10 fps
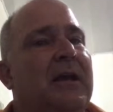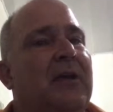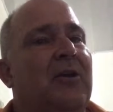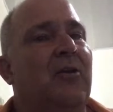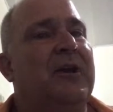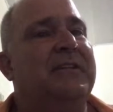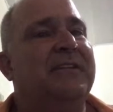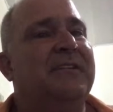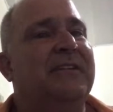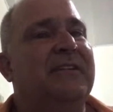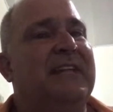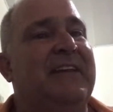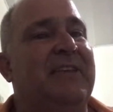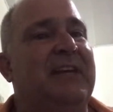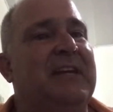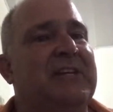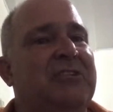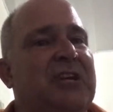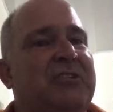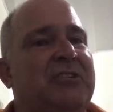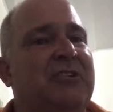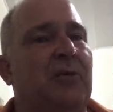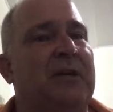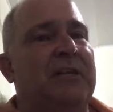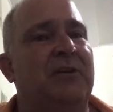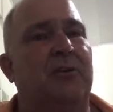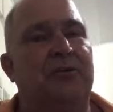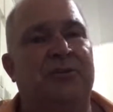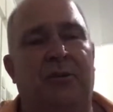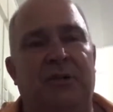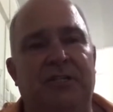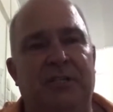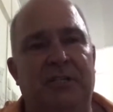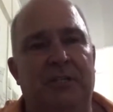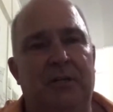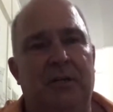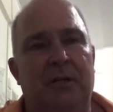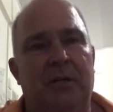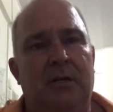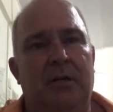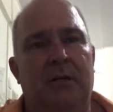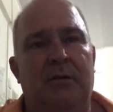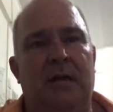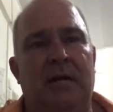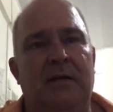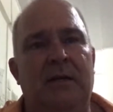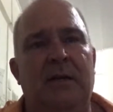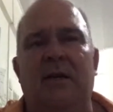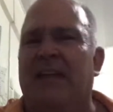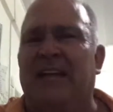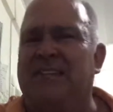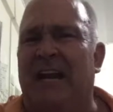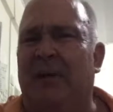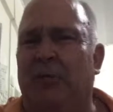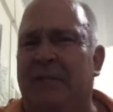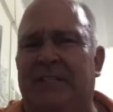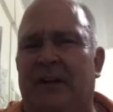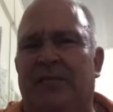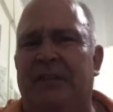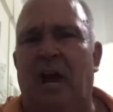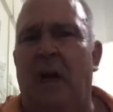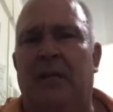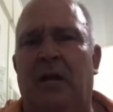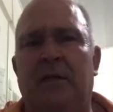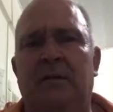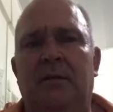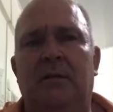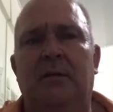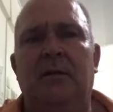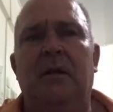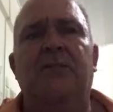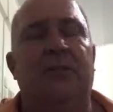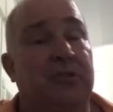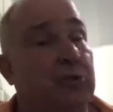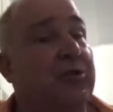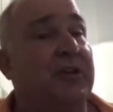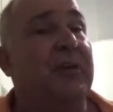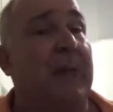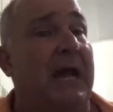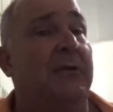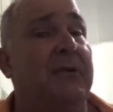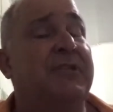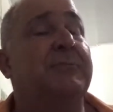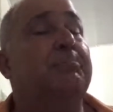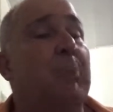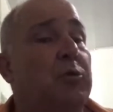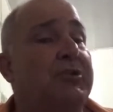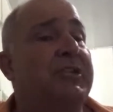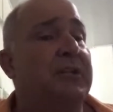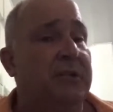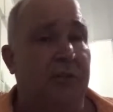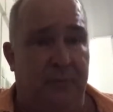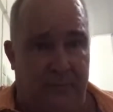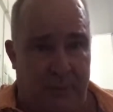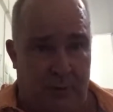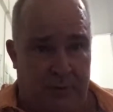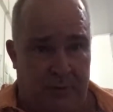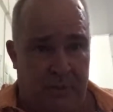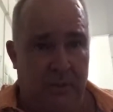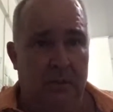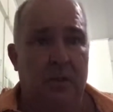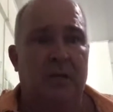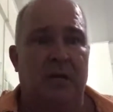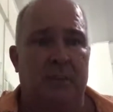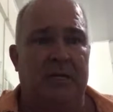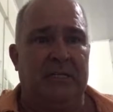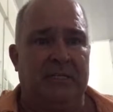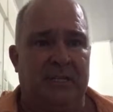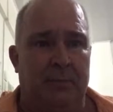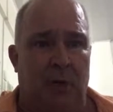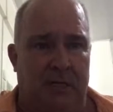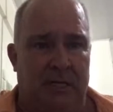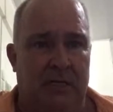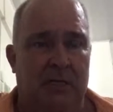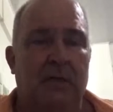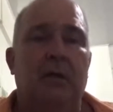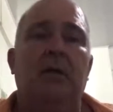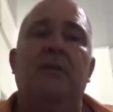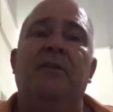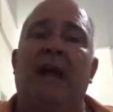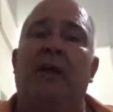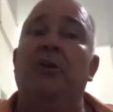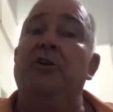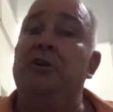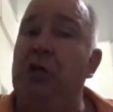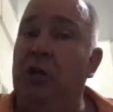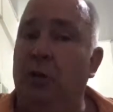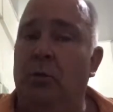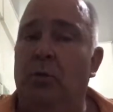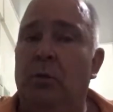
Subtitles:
coins leaving exchanges going into cold storage, right? That's not a retail phenomenon. The truth of the matter is most new folks coming into the market that are new